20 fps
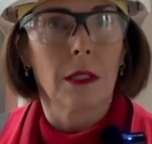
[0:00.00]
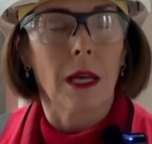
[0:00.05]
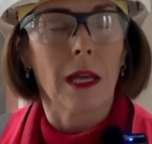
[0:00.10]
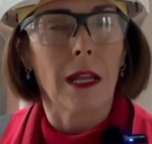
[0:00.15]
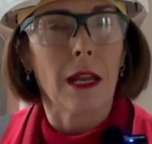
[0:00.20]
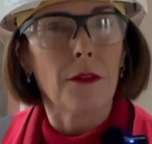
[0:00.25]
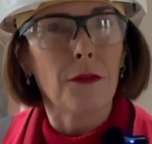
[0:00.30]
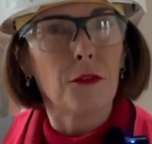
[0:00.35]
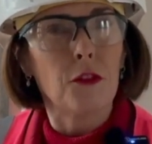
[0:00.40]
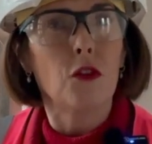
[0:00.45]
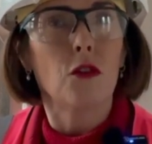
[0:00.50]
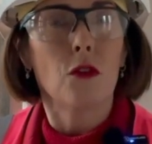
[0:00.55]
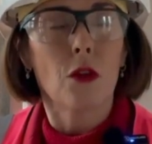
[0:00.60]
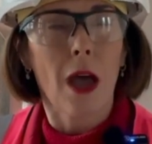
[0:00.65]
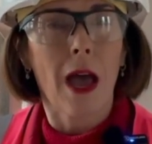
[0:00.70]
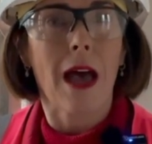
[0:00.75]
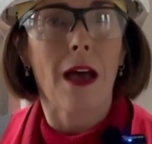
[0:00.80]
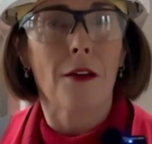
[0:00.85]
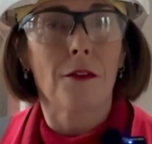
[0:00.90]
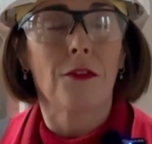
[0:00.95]
And if you
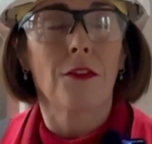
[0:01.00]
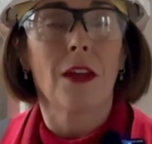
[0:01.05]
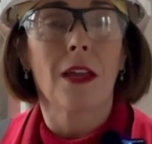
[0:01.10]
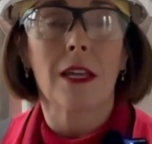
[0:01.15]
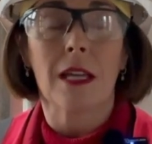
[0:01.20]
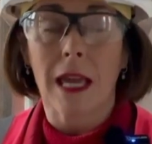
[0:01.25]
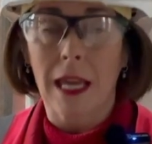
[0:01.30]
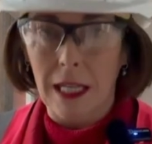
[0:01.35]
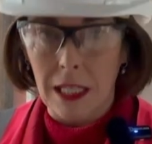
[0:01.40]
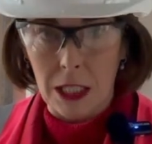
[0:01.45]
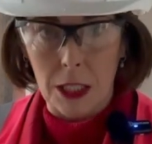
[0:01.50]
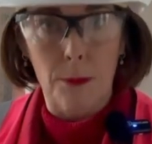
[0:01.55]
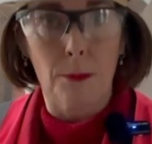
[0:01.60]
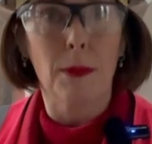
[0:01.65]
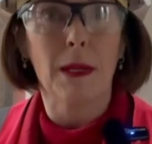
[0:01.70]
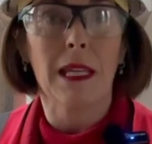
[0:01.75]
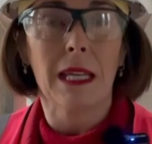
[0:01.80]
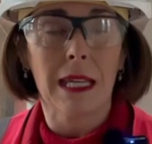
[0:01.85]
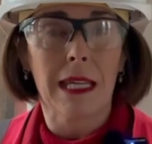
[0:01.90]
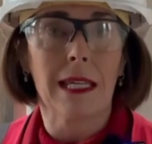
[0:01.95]
have
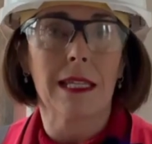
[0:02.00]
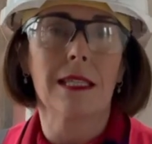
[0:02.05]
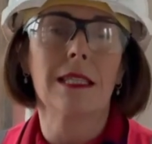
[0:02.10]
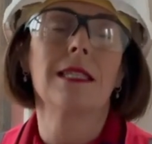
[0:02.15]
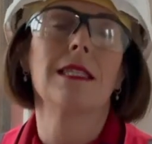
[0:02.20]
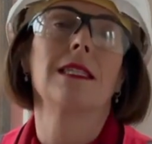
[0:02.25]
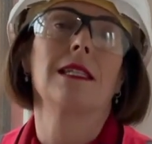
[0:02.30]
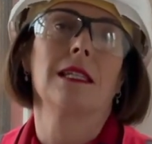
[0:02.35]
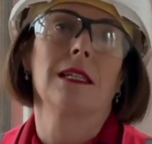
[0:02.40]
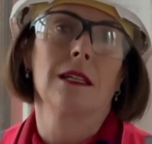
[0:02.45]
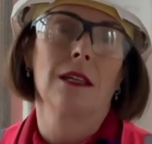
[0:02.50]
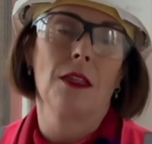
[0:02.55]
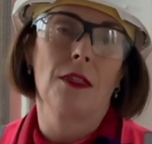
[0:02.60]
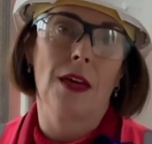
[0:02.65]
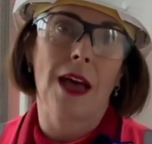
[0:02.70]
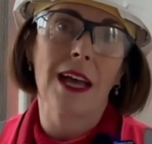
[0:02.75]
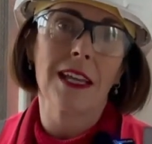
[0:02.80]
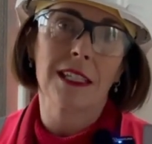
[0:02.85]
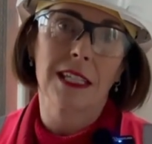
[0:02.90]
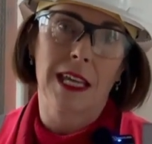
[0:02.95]
experienced
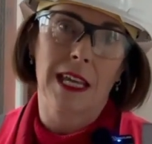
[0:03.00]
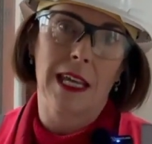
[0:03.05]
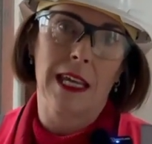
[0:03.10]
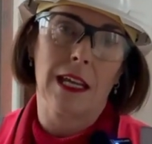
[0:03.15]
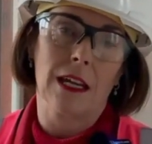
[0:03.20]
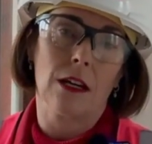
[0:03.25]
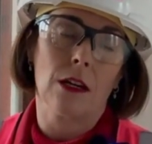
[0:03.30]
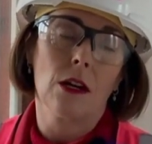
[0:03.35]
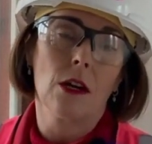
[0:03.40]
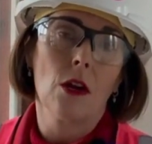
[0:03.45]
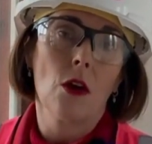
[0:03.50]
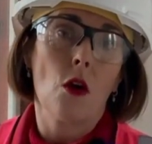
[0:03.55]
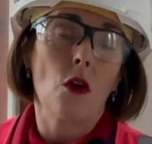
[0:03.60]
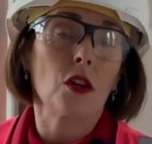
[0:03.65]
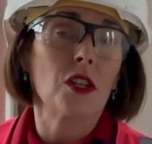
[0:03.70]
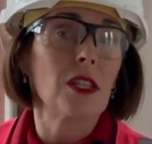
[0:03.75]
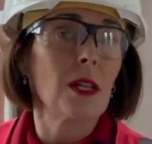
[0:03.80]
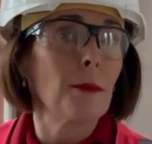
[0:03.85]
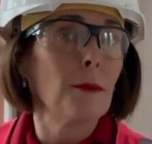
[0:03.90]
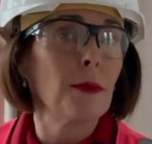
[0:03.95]
that care, or
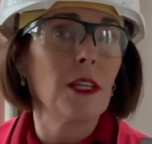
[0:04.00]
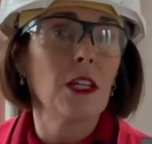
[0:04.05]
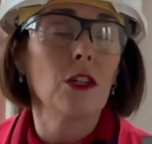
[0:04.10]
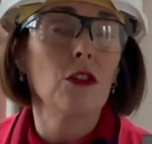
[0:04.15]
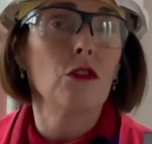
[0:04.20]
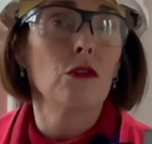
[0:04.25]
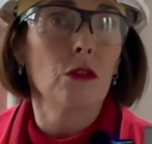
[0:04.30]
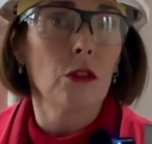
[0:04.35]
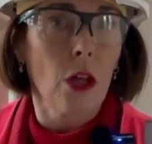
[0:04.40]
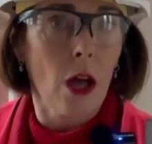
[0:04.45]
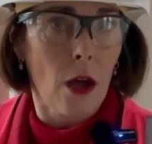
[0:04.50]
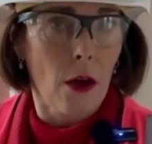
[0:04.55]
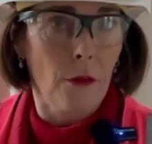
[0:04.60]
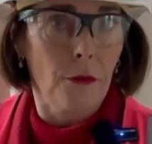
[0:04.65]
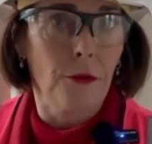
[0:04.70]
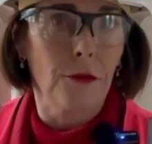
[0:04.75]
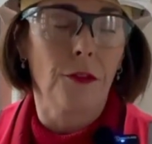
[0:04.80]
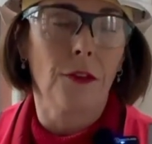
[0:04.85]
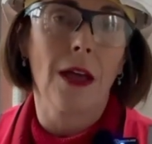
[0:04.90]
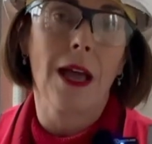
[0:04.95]
somebody you
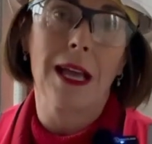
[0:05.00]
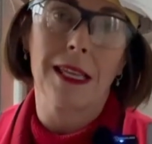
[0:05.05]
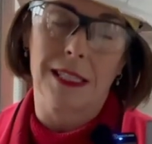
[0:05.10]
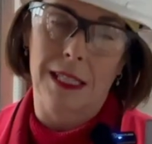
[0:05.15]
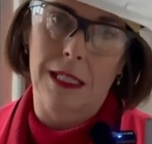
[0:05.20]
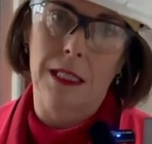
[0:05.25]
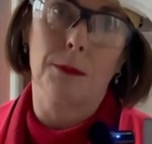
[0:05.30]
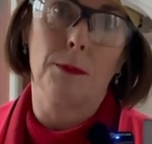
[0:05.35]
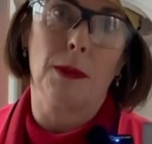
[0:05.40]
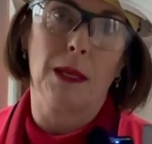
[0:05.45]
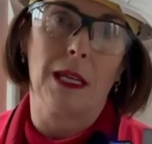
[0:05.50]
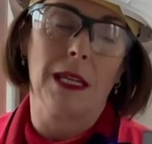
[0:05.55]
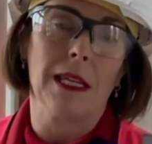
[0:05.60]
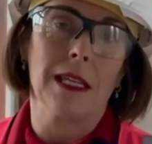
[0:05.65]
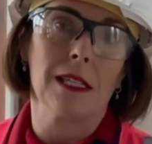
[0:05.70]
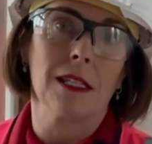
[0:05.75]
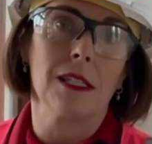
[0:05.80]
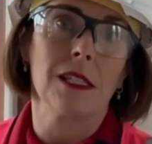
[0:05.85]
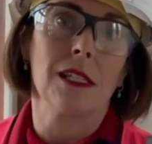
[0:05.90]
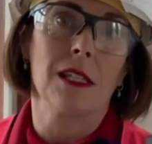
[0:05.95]
love has
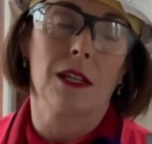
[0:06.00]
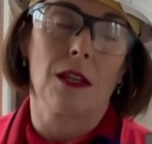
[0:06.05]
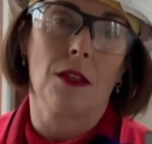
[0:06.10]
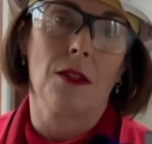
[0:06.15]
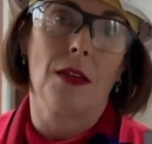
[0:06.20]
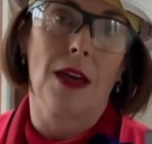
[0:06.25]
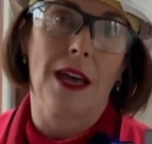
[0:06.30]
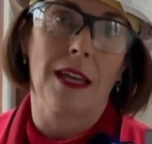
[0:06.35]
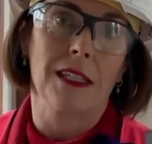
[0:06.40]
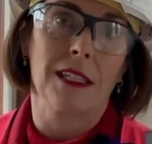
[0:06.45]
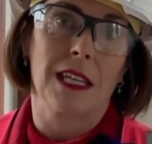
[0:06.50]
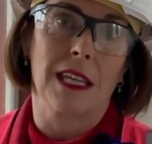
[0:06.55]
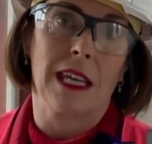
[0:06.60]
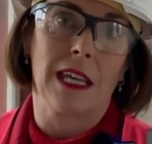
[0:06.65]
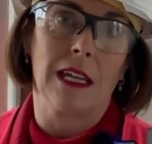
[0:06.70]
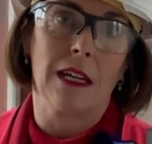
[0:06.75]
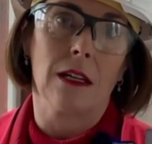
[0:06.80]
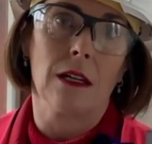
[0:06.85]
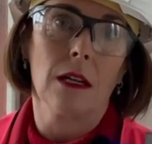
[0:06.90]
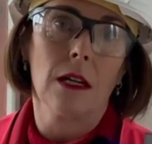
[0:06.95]
experienced that
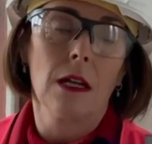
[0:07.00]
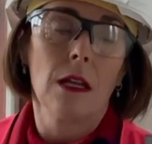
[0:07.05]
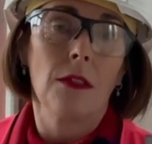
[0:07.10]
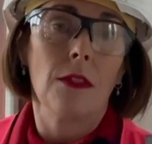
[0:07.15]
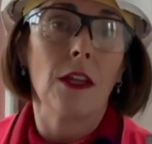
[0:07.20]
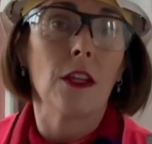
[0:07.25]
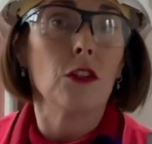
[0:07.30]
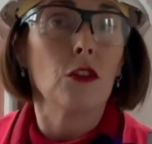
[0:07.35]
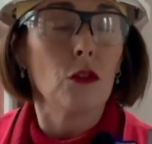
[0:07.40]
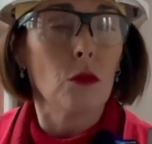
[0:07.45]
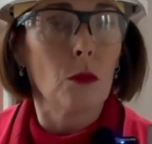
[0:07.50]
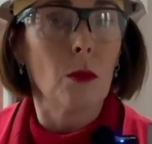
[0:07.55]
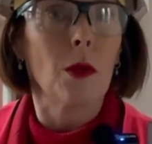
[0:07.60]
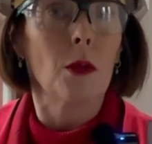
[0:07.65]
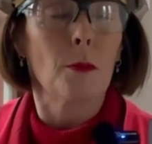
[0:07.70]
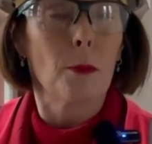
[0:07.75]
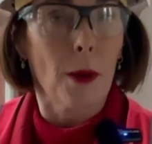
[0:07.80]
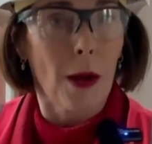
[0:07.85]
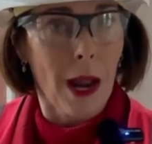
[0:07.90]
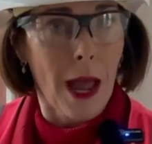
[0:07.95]
care, then you will
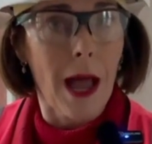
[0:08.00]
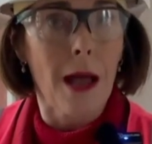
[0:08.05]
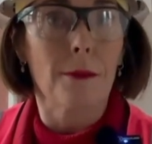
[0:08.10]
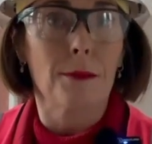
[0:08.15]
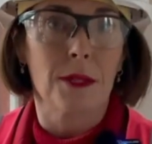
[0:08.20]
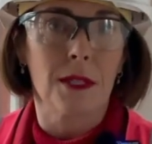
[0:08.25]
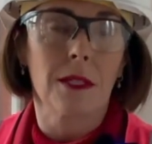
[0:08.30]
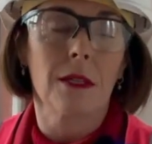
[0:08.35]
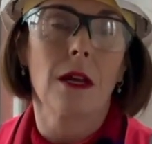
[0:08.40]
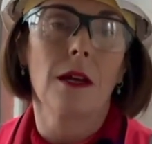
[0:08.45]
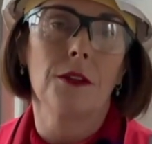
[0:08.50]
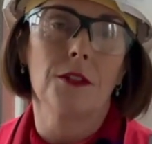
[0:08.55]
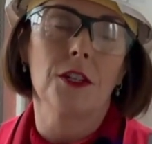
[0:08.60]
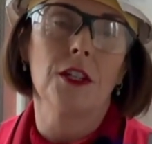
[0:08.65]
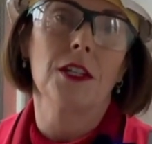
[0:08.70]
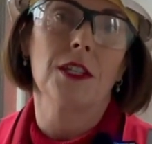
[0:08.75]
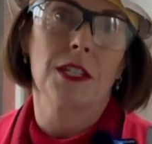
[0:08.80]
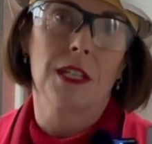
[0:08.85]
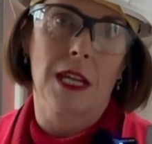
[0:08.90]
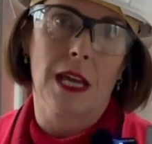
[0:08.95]
perhaps
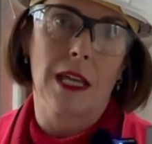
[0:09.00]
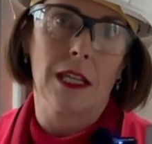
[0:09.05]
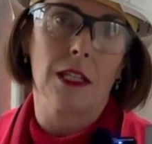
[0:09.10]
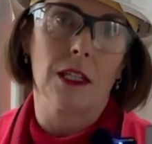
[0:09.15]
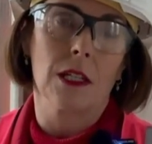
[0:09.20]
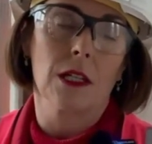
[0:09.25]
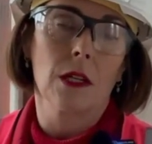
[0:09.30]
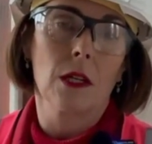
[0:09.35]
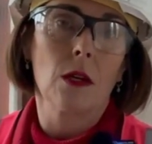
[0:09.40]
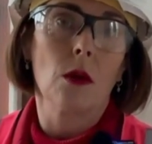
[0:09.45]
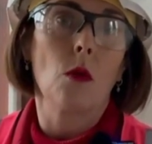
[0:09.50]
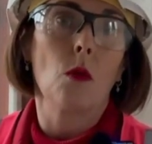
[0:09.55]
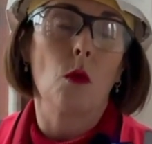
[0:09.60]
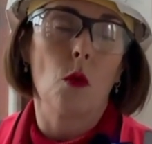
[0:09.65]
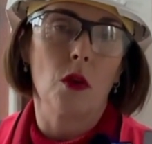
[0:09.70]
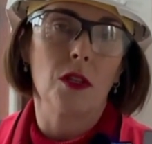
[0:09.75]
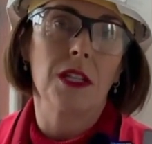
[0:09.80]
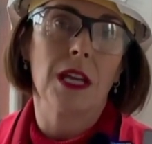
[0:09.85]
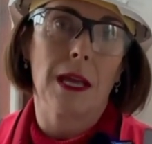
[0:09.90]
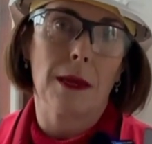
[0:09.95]
understand
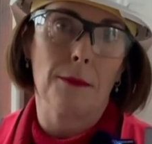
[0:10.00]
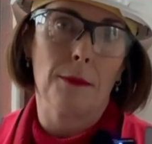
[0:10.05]
what I